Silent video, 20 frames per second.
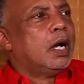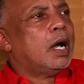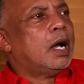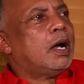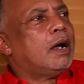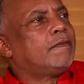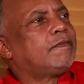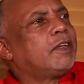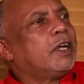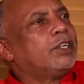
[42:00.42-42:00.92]

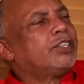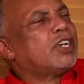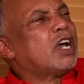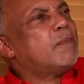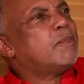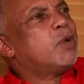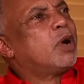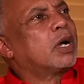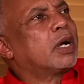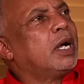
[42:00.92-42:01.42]
after
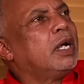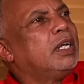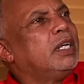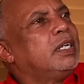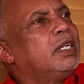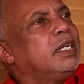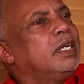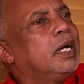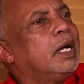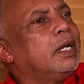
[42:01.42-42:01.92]
Jamrock
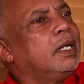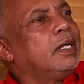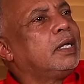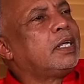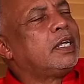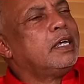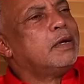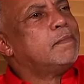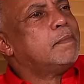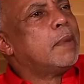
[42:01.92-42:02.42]
and thing, and he
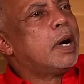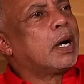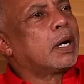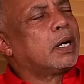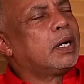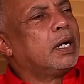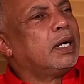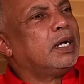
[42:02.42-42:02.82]
came back